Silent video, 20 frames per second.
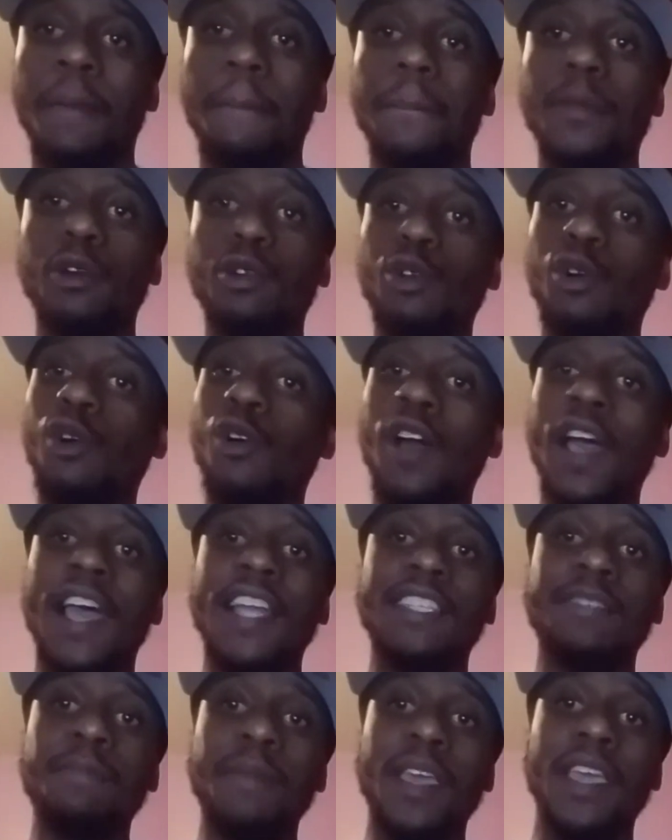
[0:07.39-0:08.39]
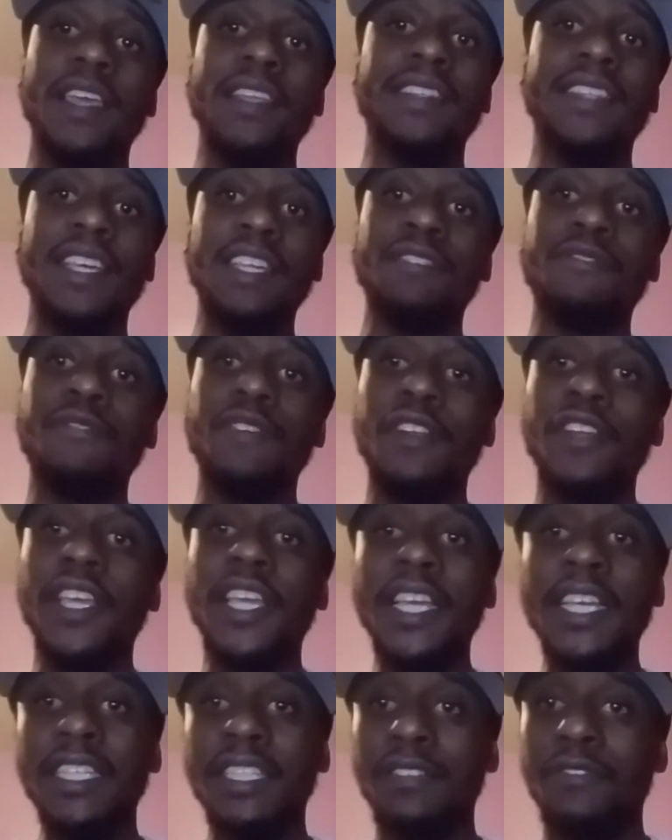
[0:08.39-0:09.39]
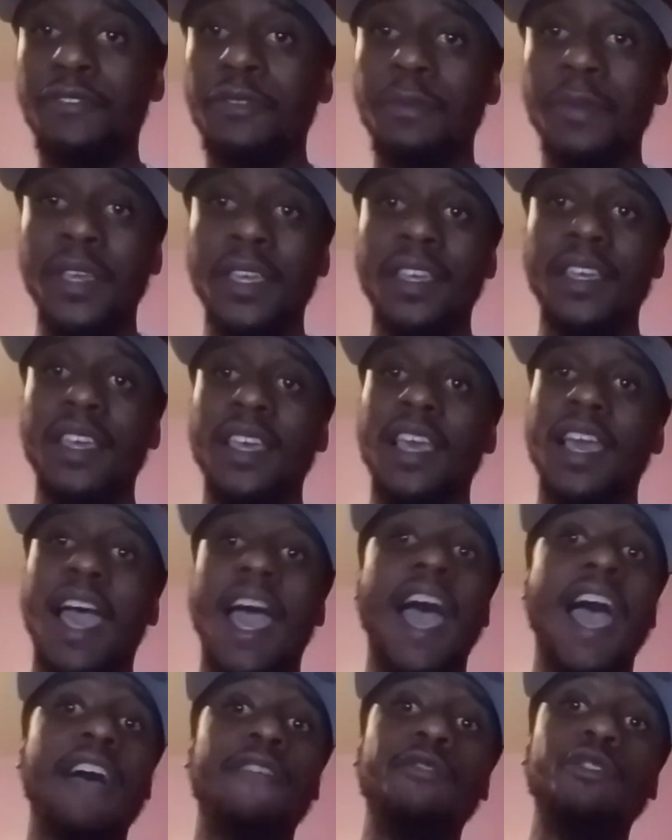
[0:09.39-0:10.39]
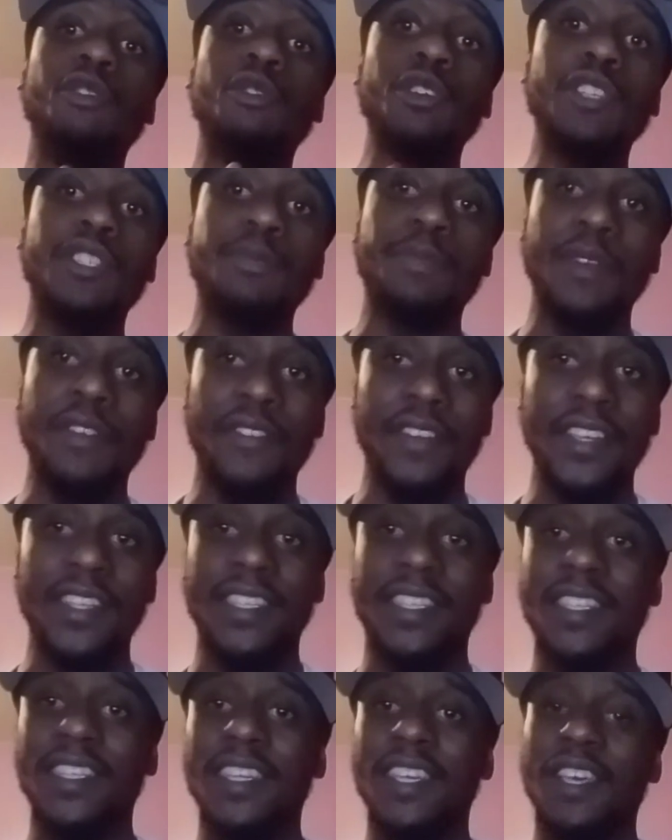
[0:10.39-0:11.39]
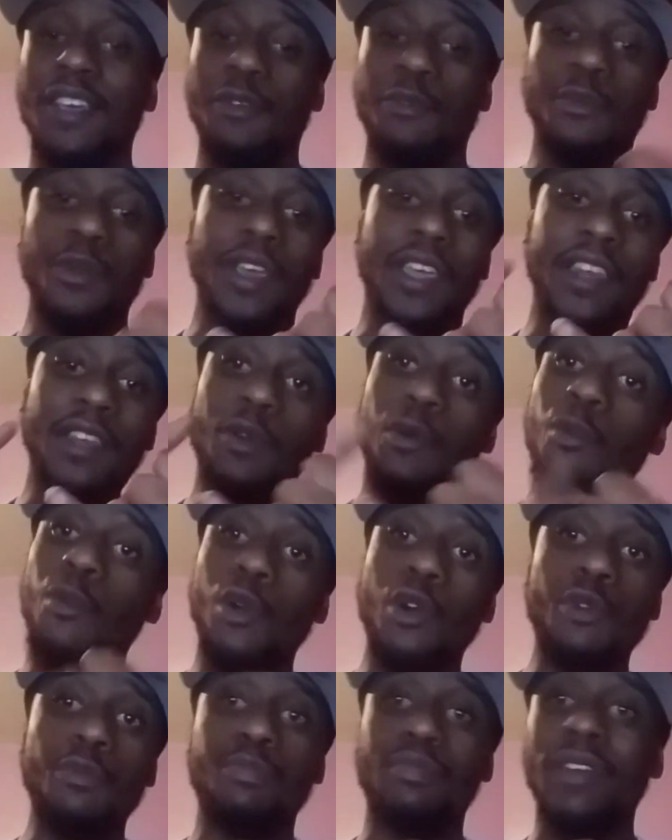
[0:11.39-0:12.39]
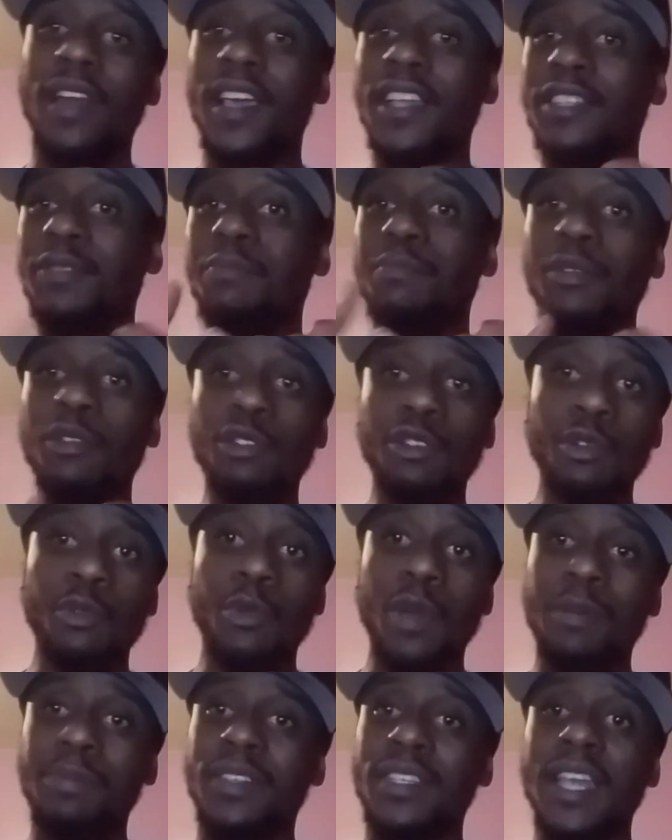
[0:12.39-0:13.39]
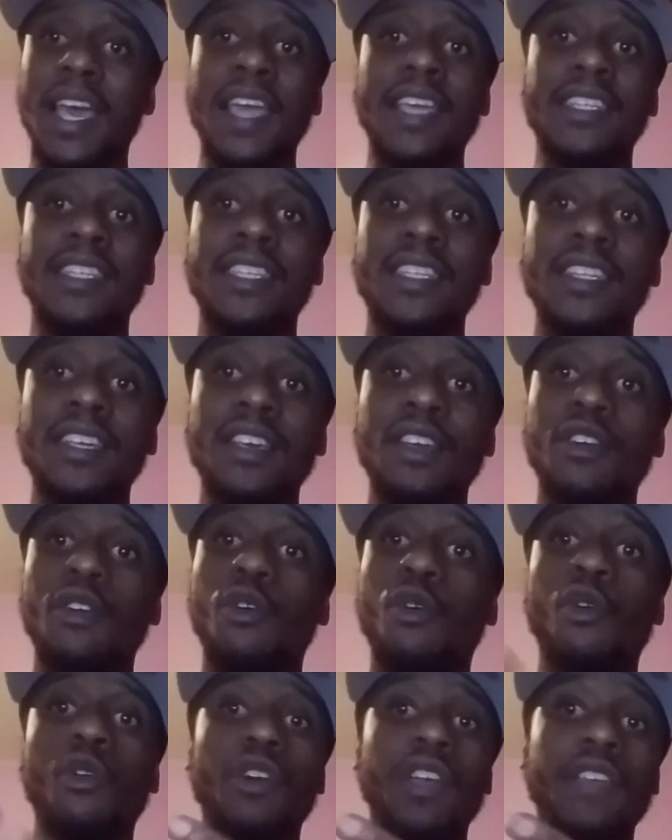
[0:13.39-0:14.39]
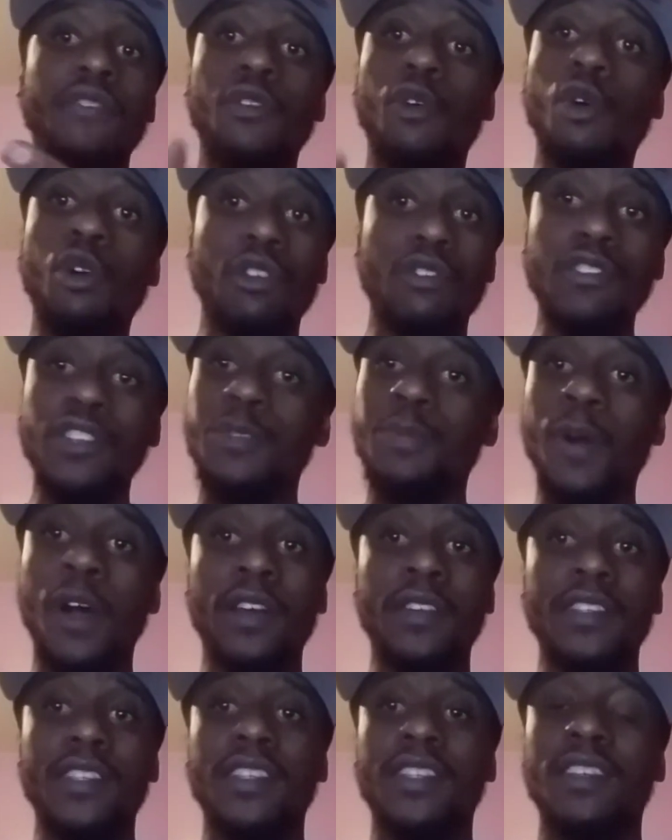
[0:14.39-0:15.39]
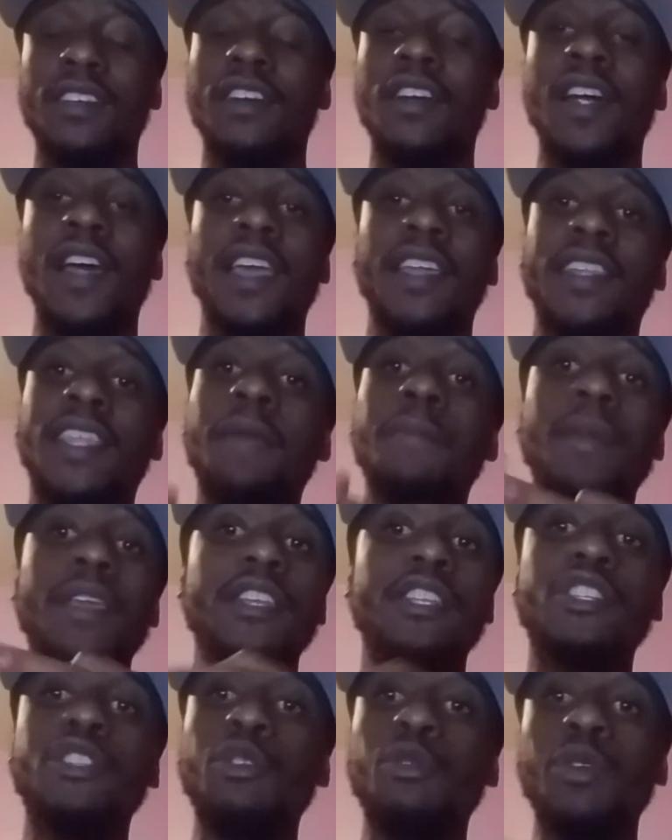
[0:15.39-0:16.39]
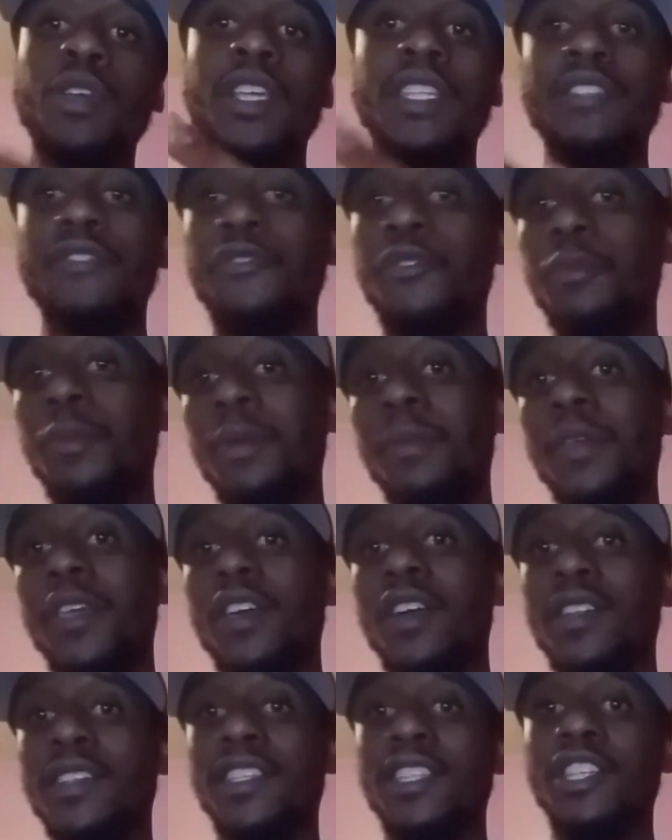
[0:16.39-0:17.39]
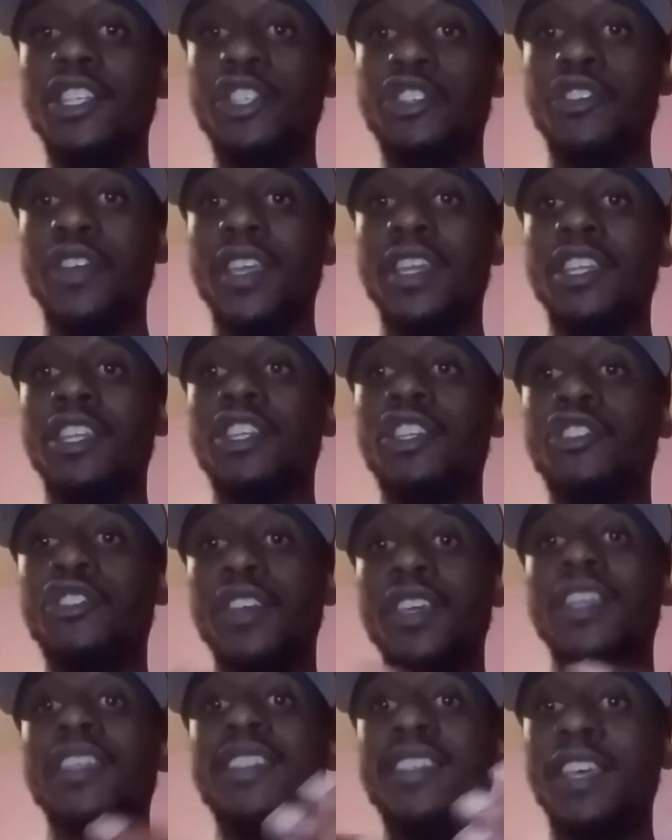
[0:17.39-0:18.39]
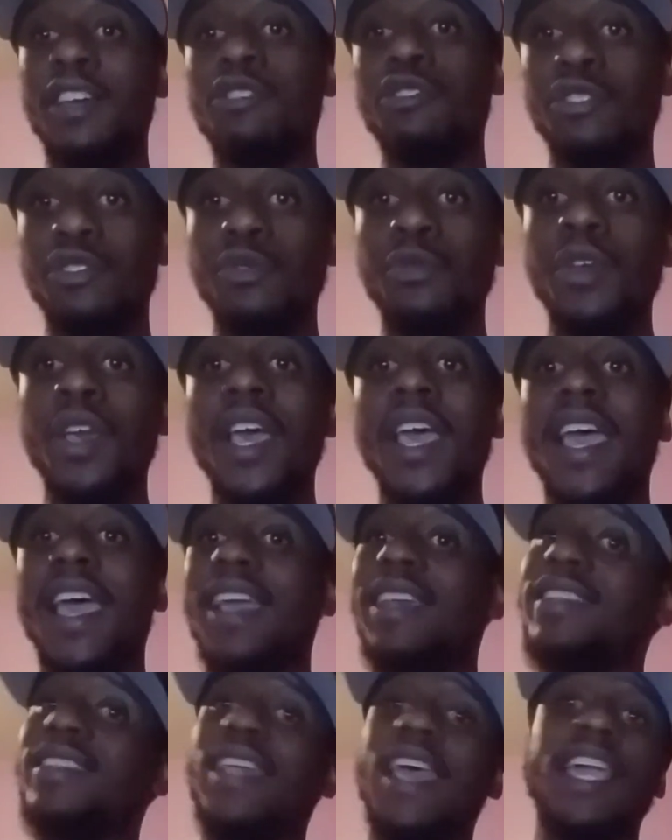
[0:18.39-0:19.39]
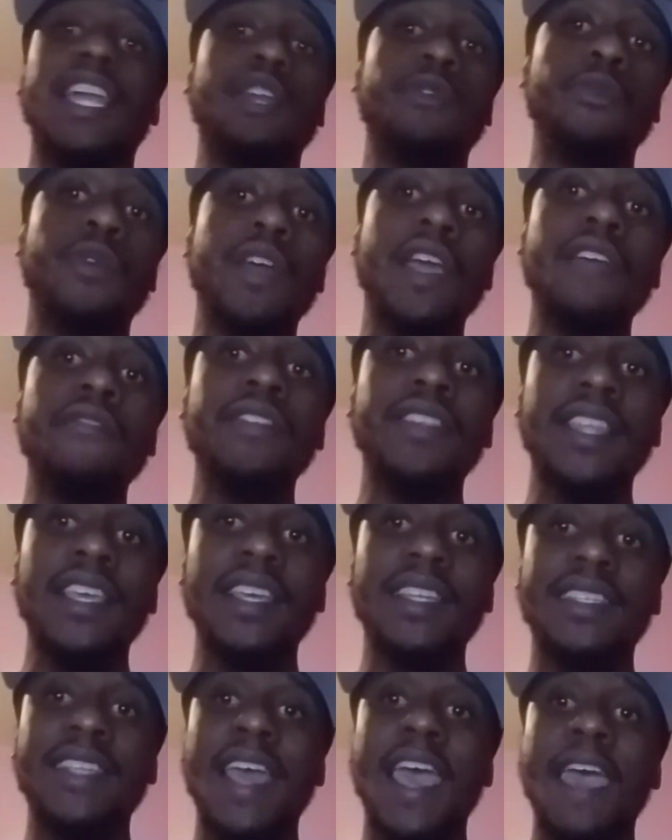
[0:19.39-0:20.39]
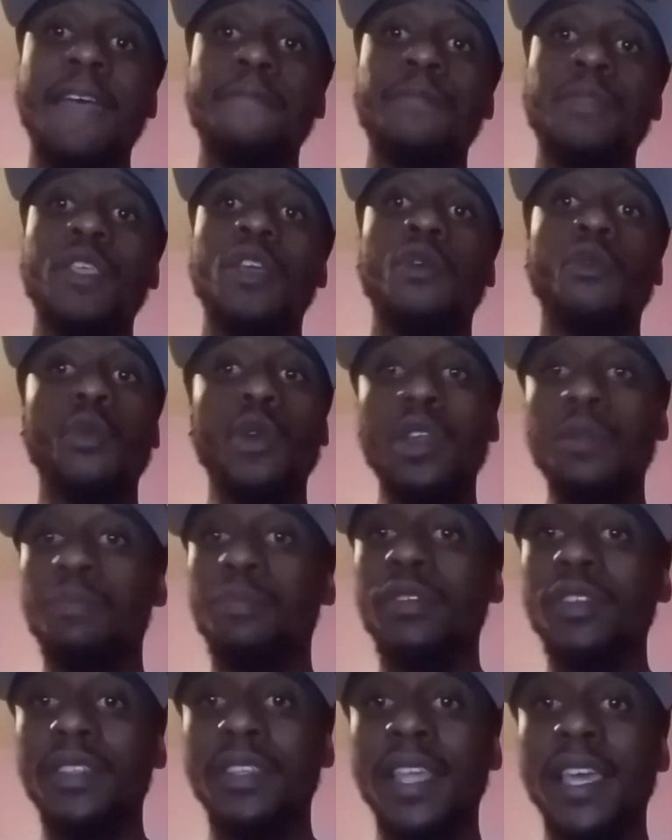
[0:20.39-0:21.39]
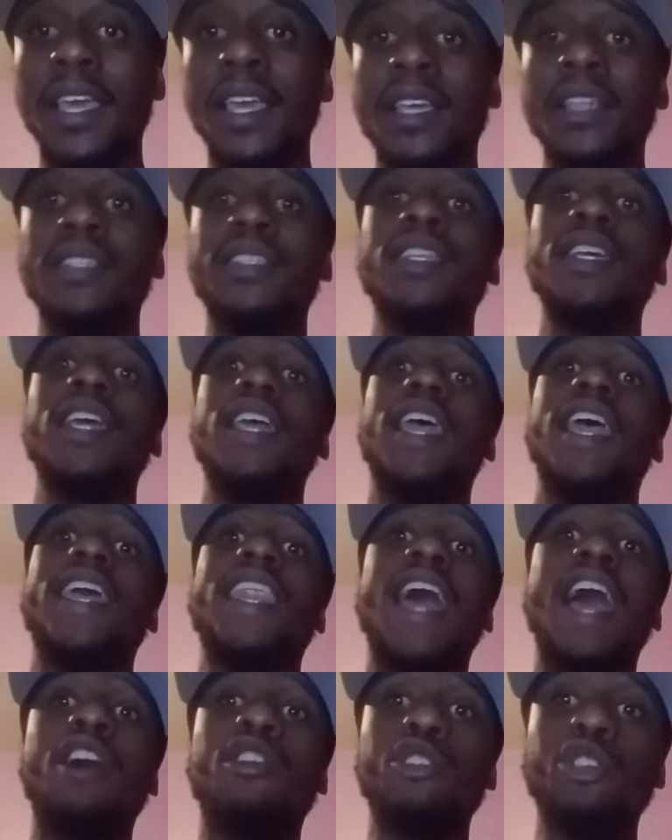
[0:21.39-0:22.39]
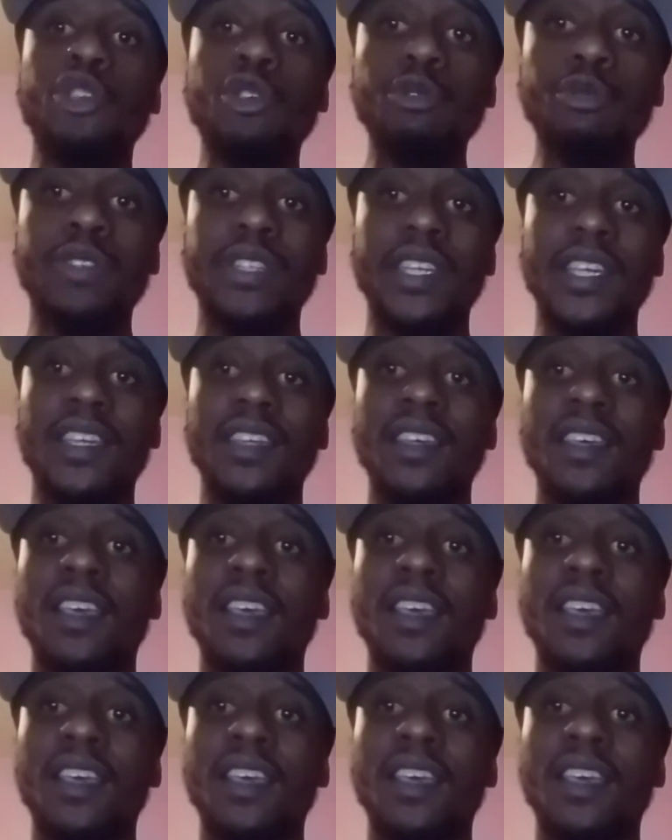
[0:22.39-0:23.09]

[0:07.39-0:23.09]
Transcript: Builder All has made things very easy for me. I have no experience with WordPress, building websites, or even autoresponders. All right, they made it so easy for me because of the training. The training tells you exactly where everything is at, where to put things, and how to use it.